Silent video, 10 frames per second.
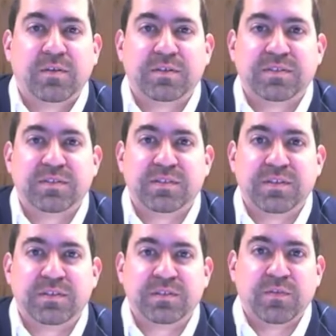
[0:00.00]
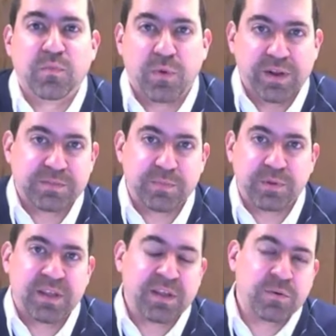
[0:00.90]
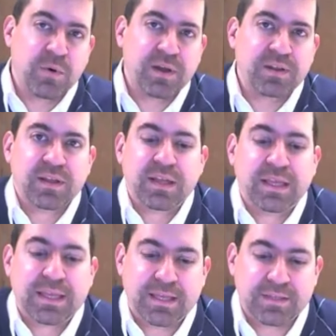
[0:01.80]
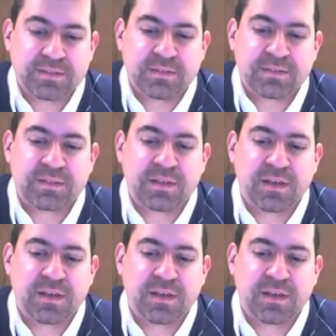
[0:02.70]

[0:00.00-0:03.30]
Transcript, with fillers: there's decisions of what is bullying and what isn't.